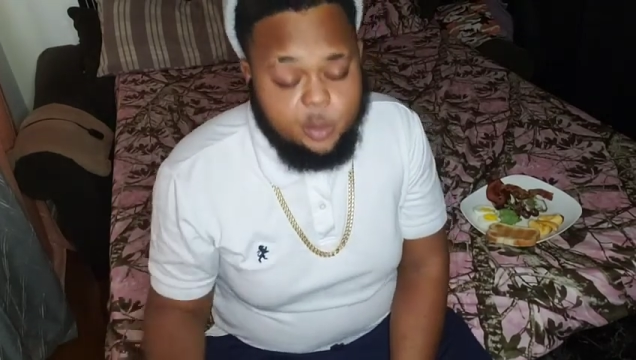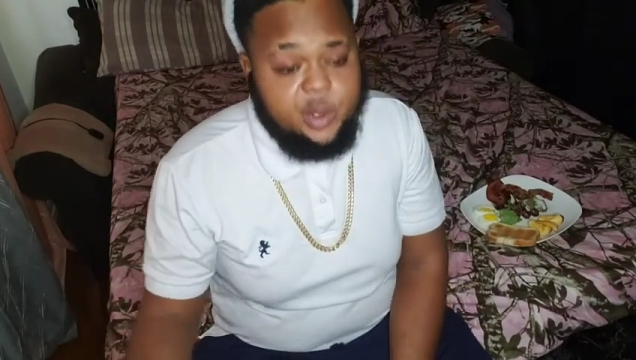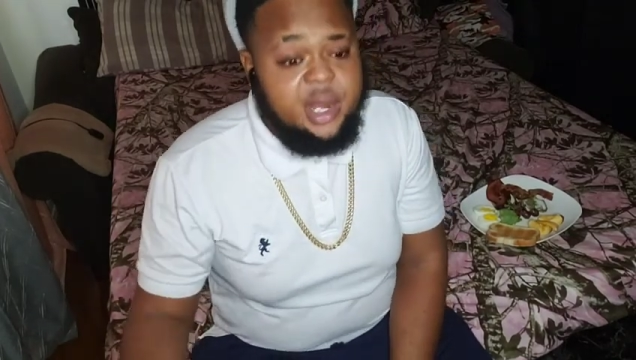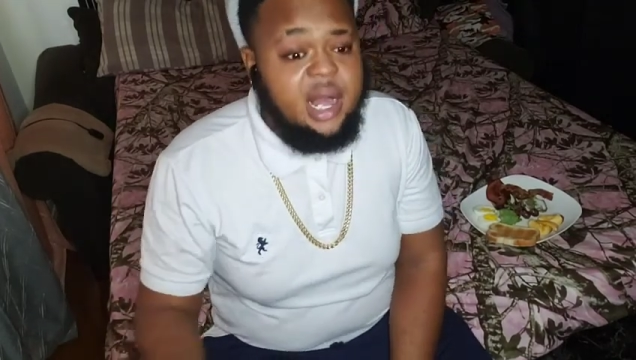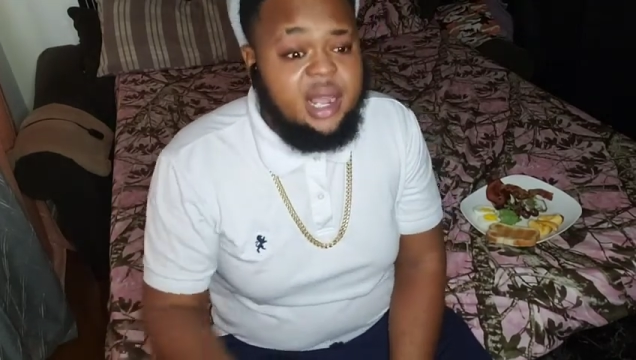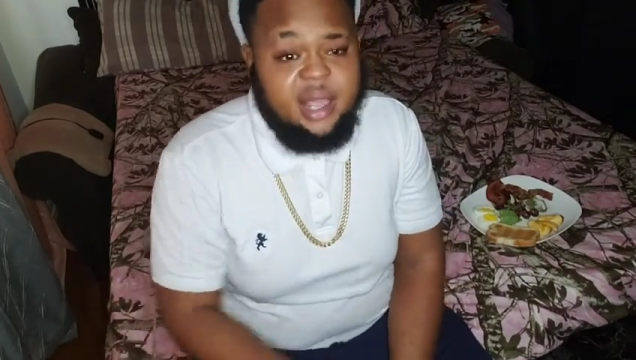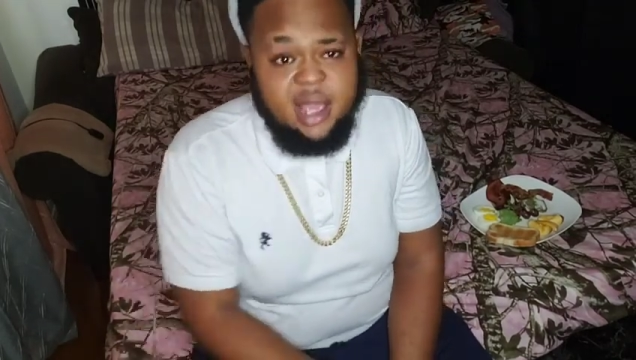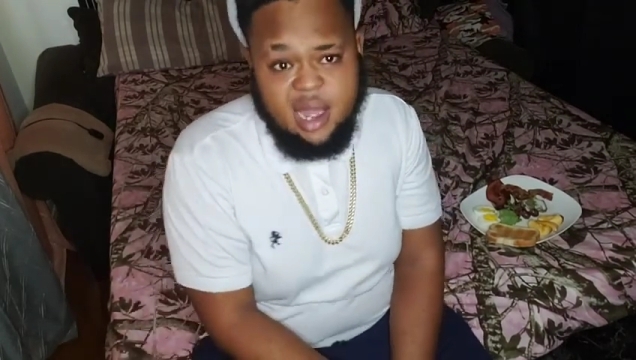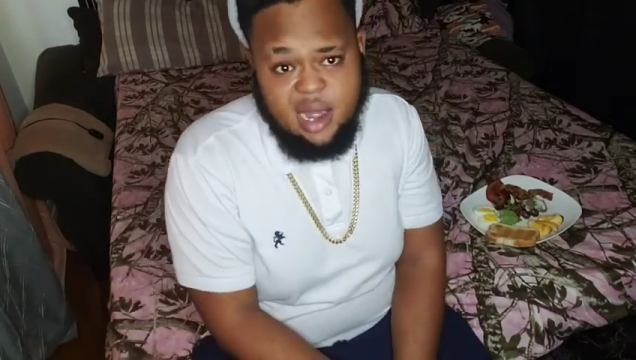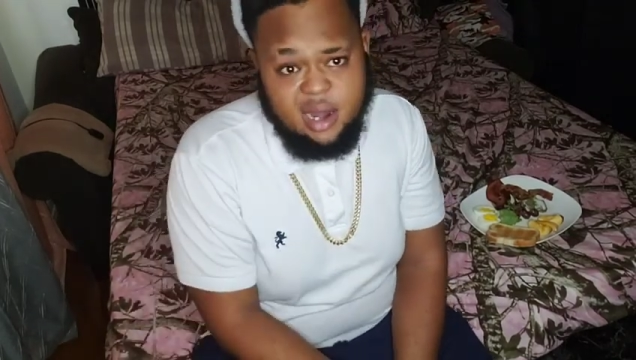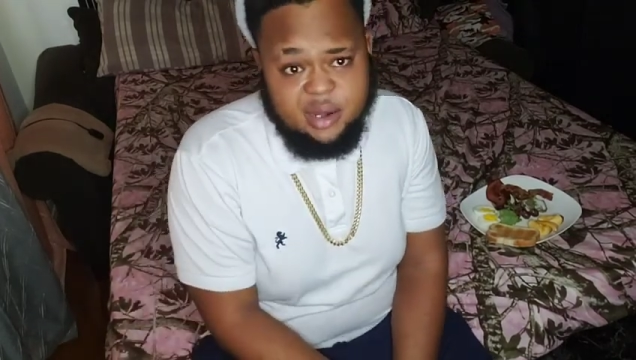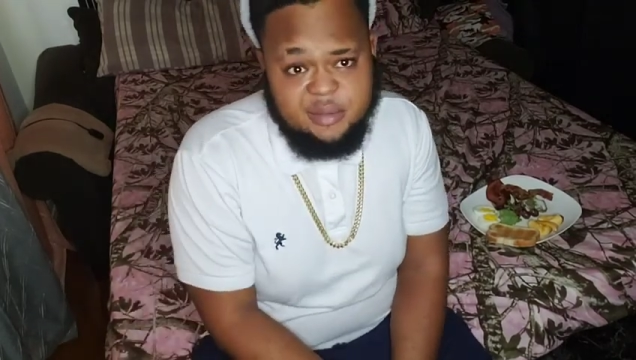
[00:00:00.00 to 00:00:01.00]
with a
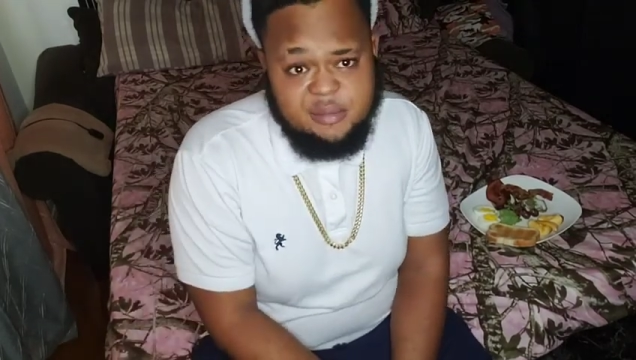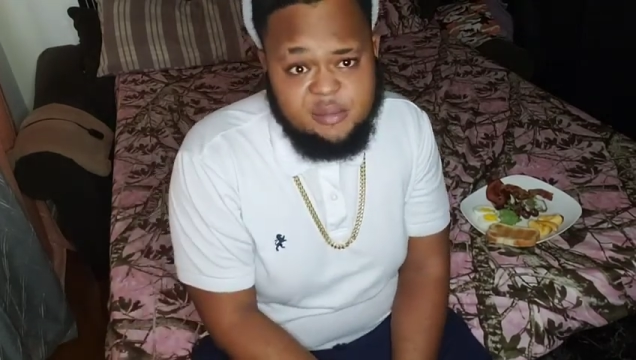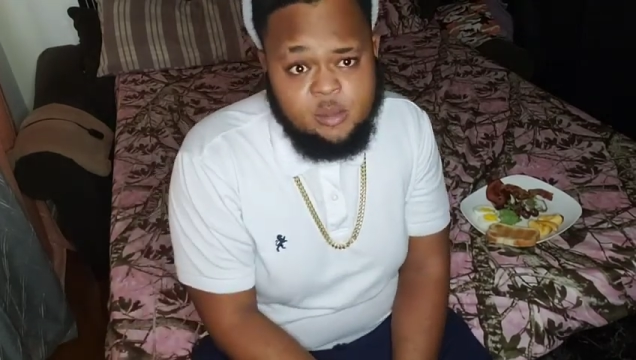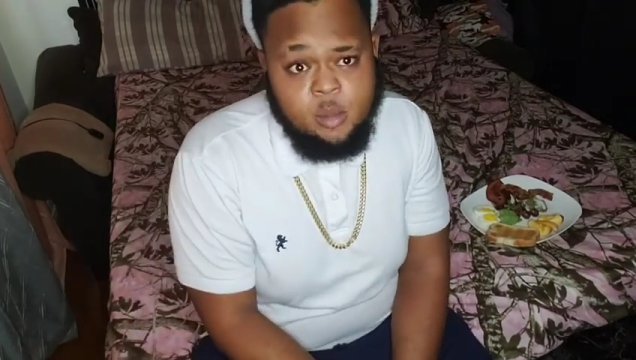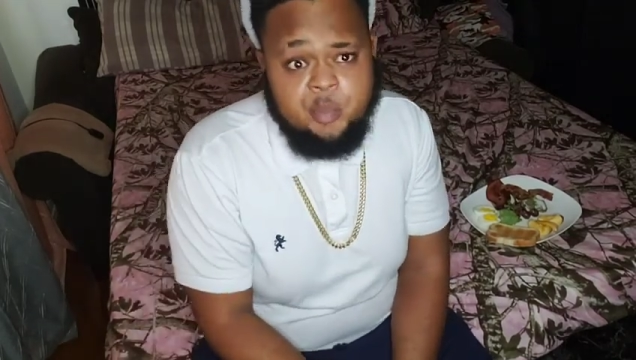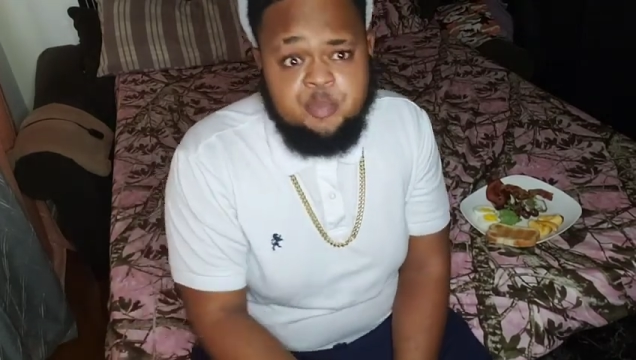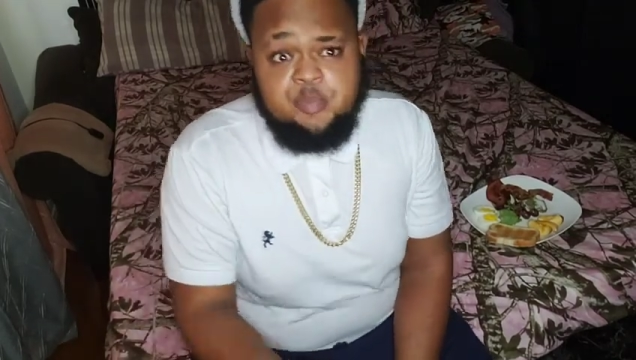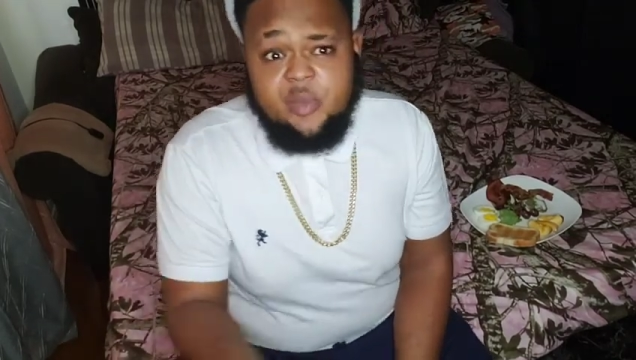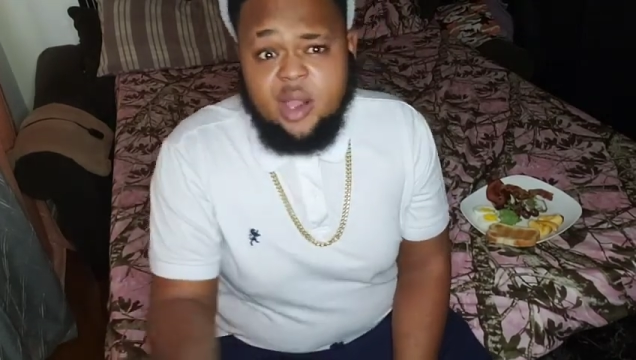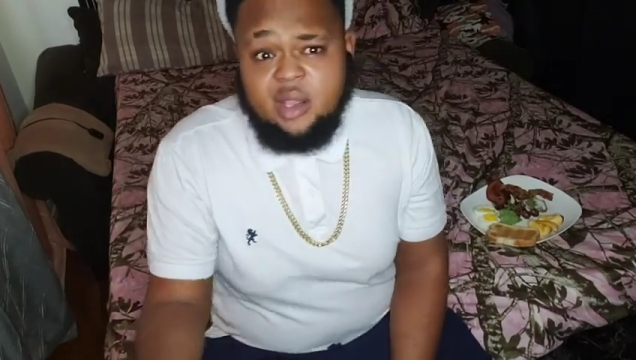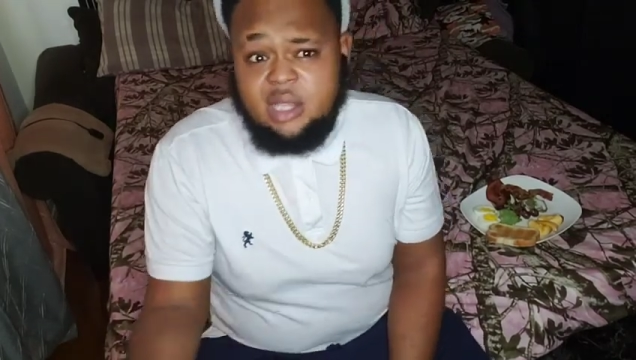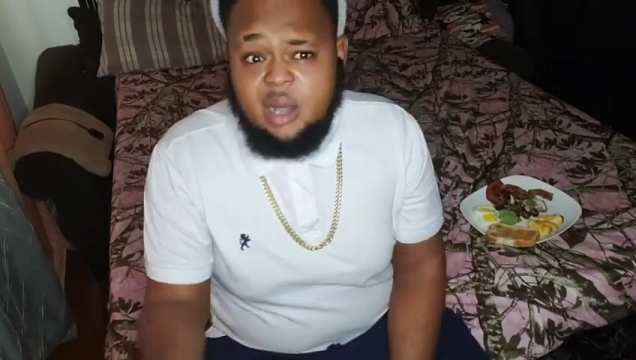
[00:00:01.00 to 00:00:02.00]
car.
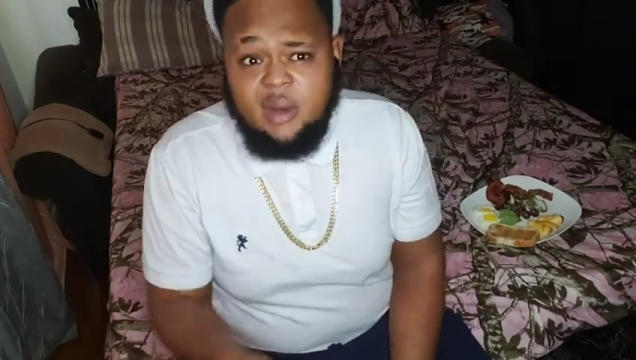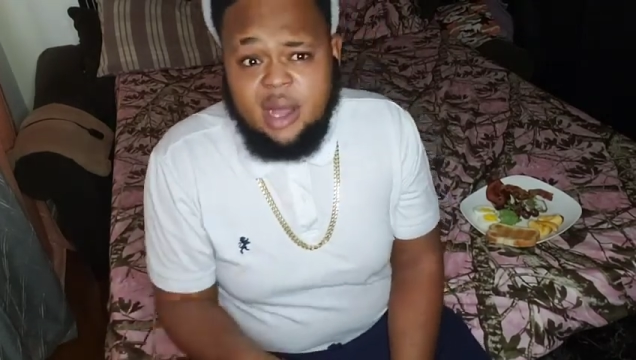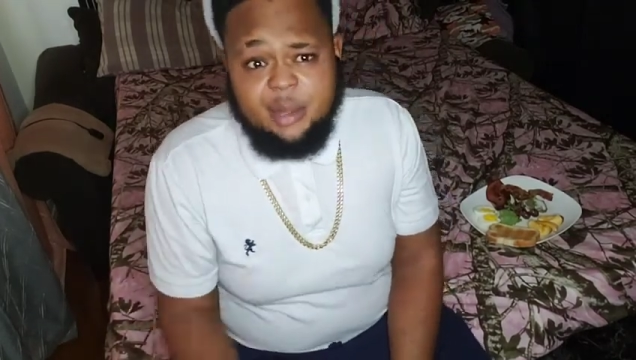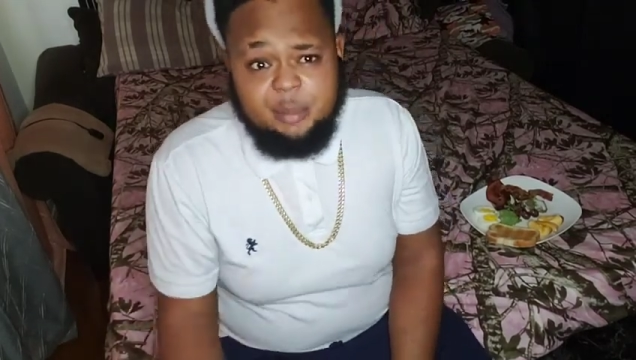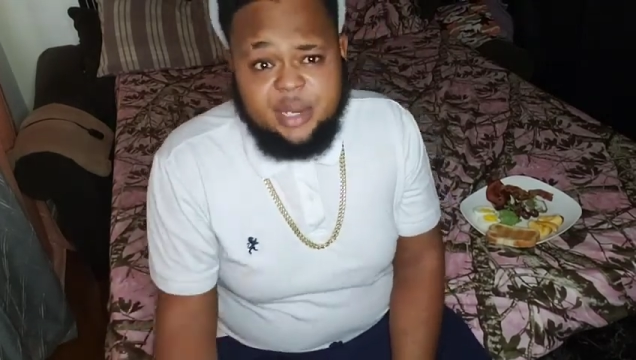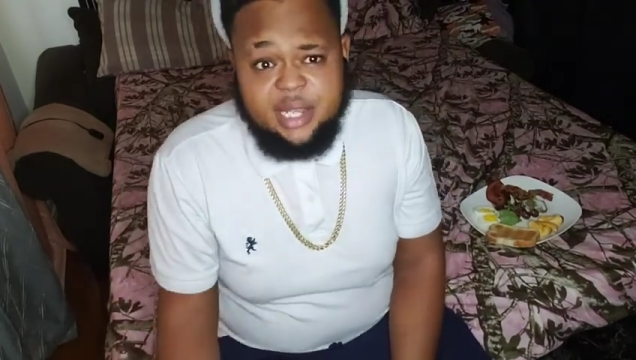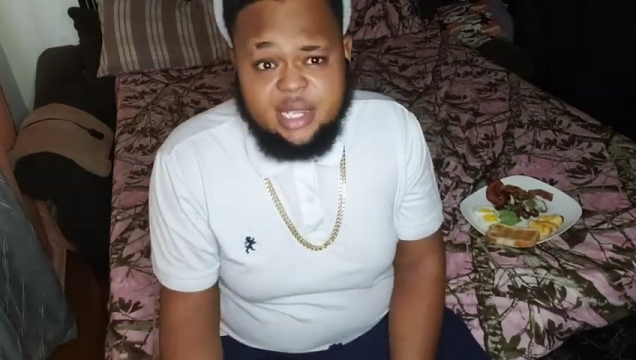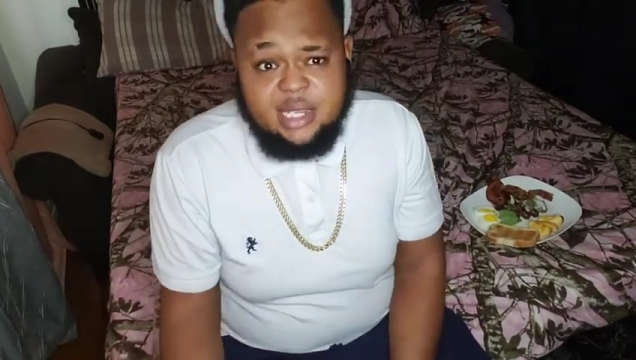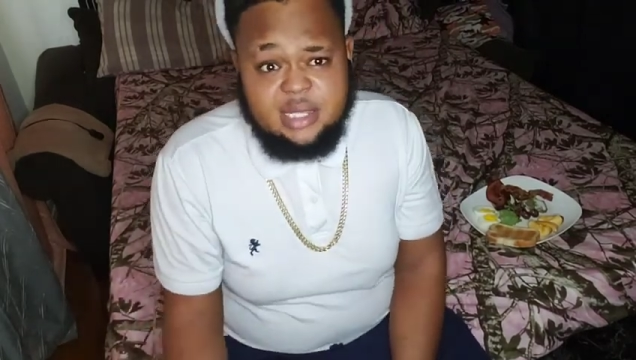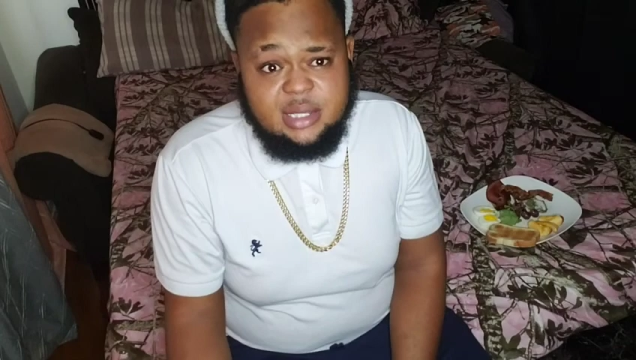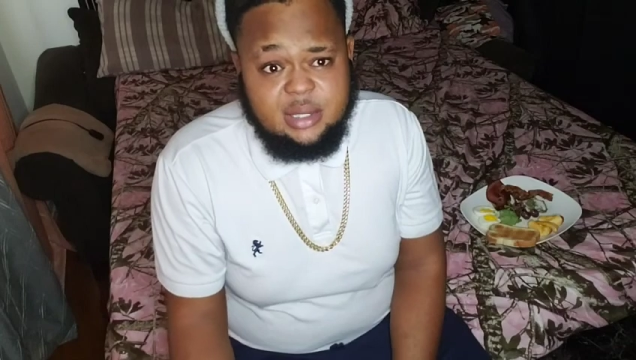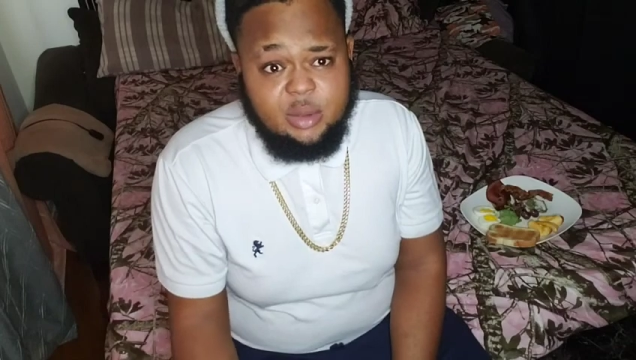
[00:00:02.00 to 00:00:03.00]
Now a
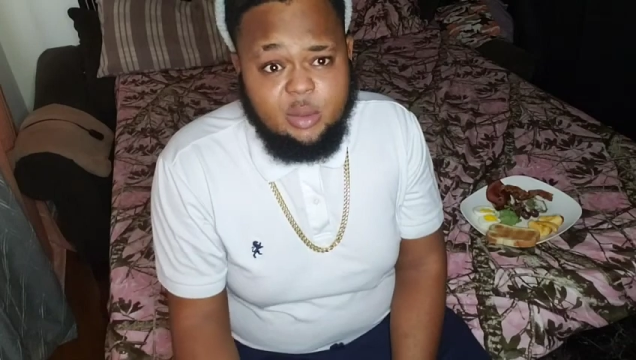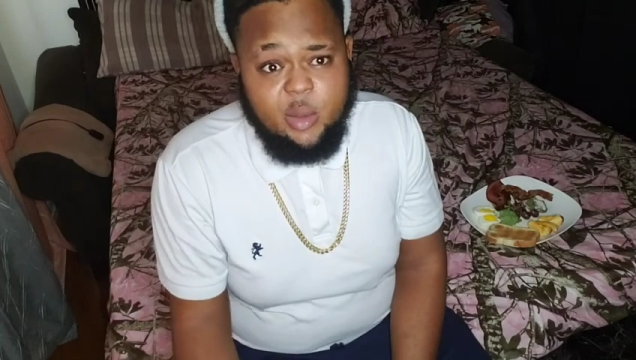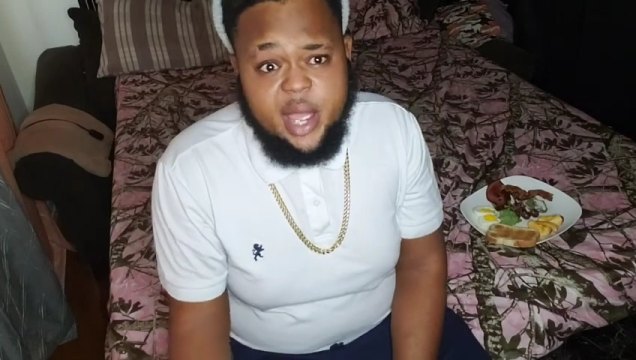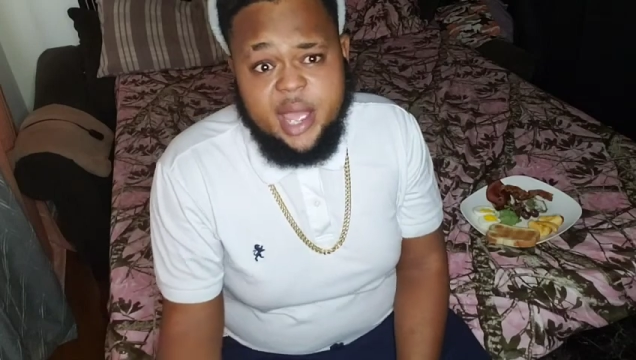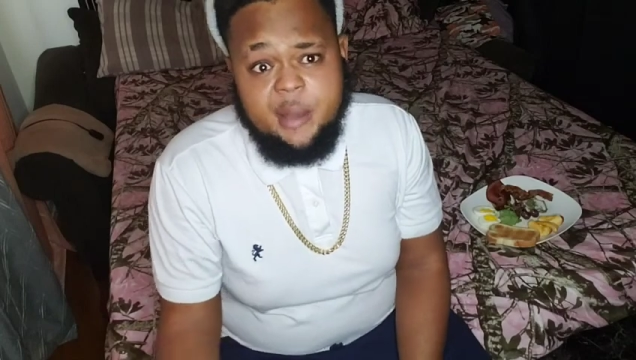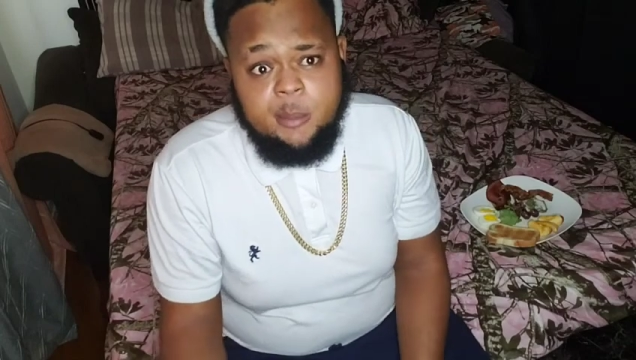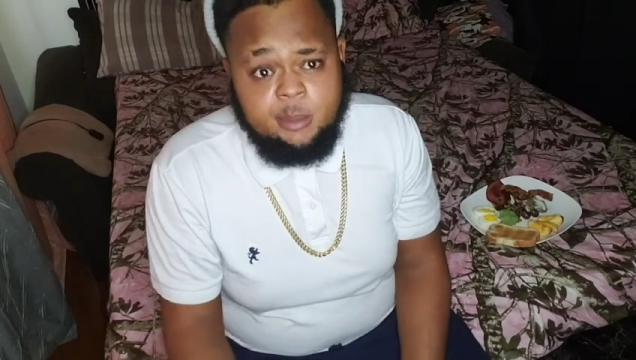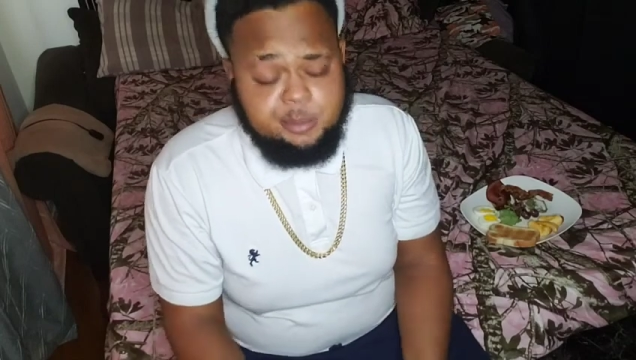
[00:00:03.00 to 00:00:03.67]
place where